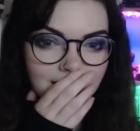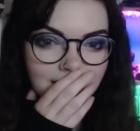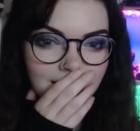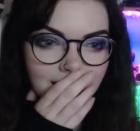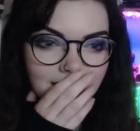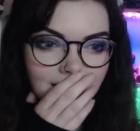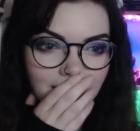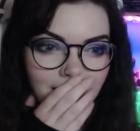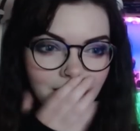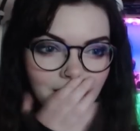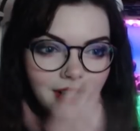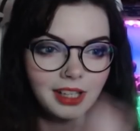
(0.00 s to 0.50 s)

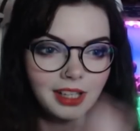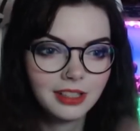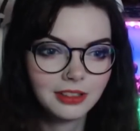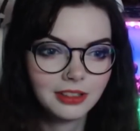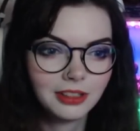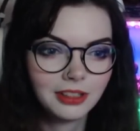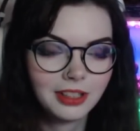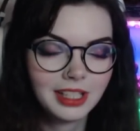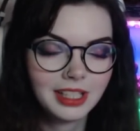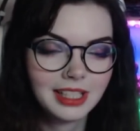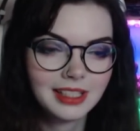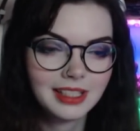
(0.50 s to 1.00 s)
I try to not
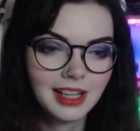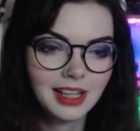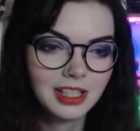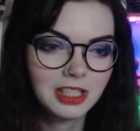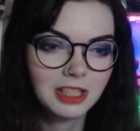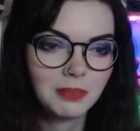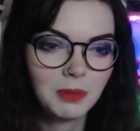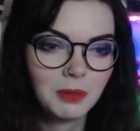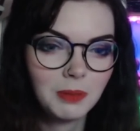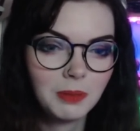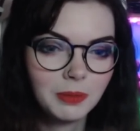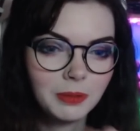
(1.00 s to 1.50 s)
get attached to
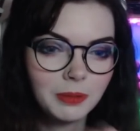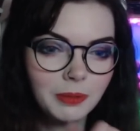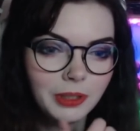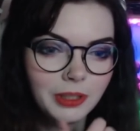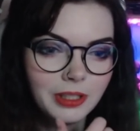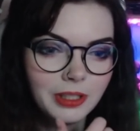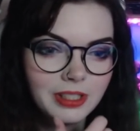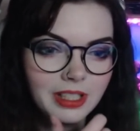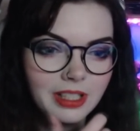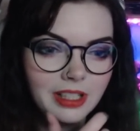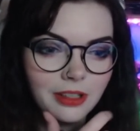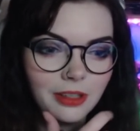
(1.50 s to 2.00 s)
people because
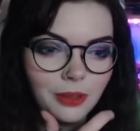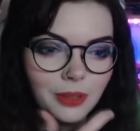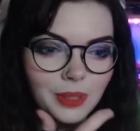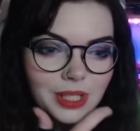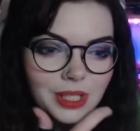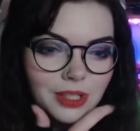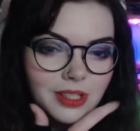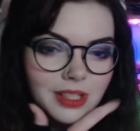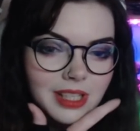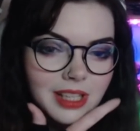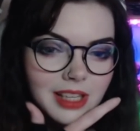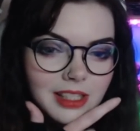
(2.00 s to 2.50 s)
it always
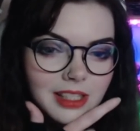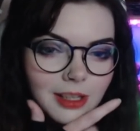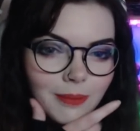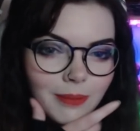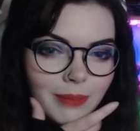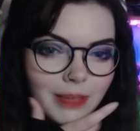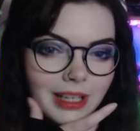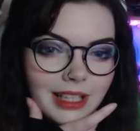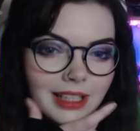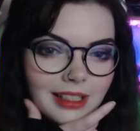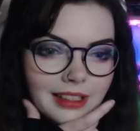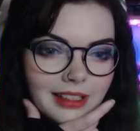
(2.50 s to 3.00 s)
just ends up
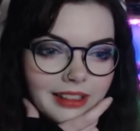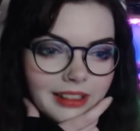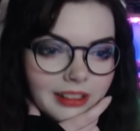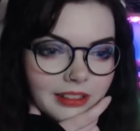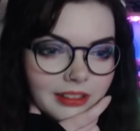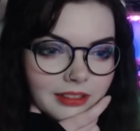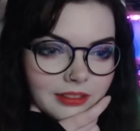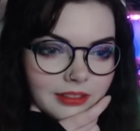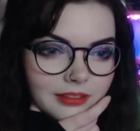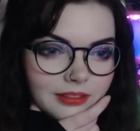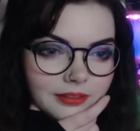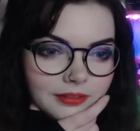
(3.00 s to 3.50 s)
badly.
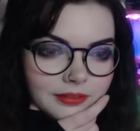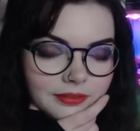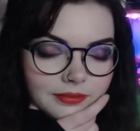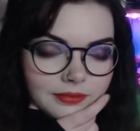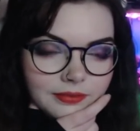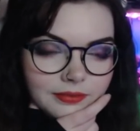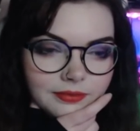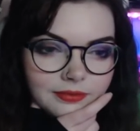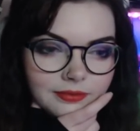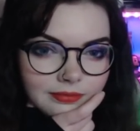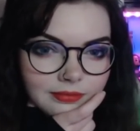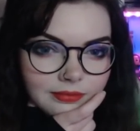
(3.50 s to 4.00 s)

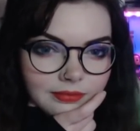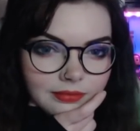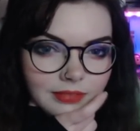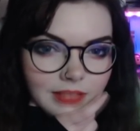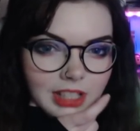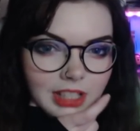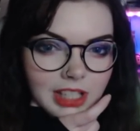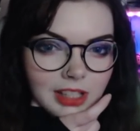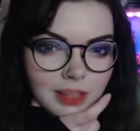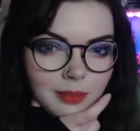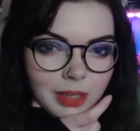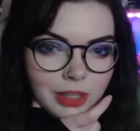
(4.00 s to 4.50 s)

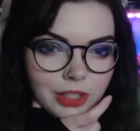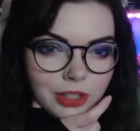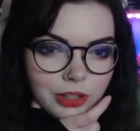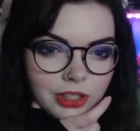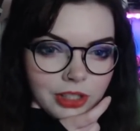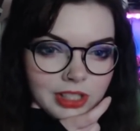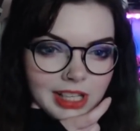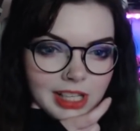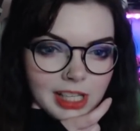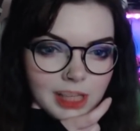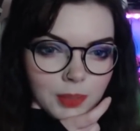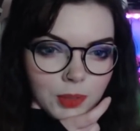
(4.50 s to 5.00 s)
Either my trust
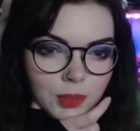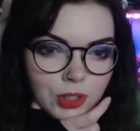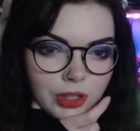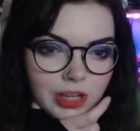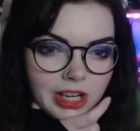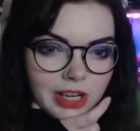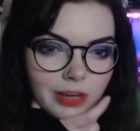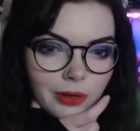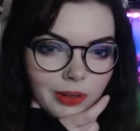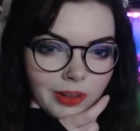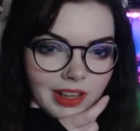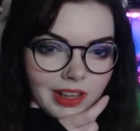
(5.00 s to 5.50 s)
gets betrayed
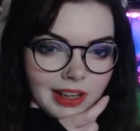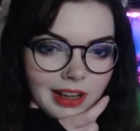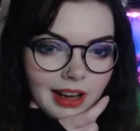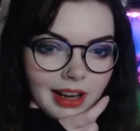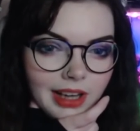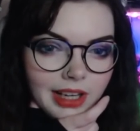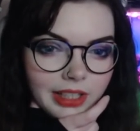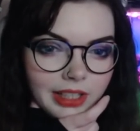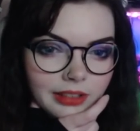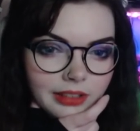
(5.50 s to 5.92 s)
or they die.